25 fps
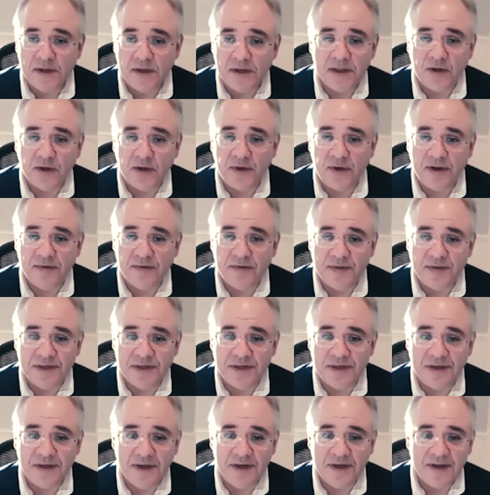They don't have
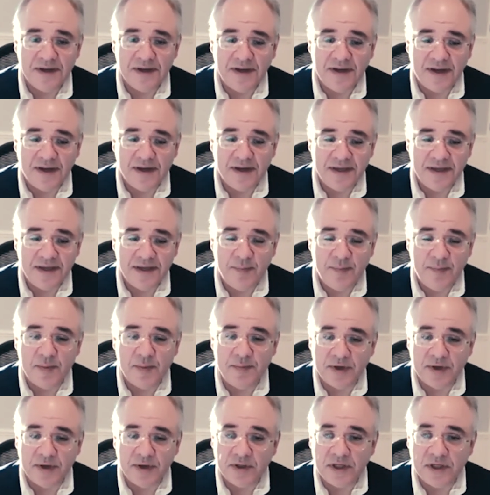the
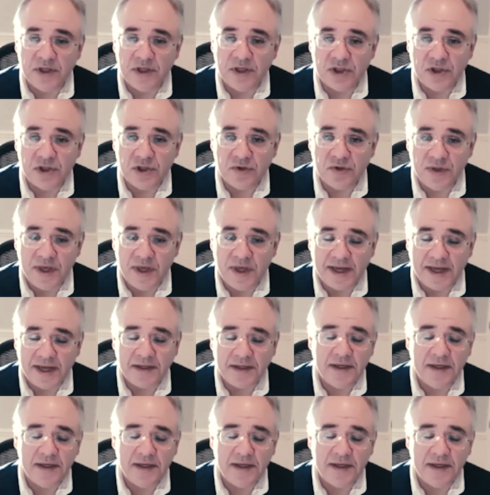capabilities to do that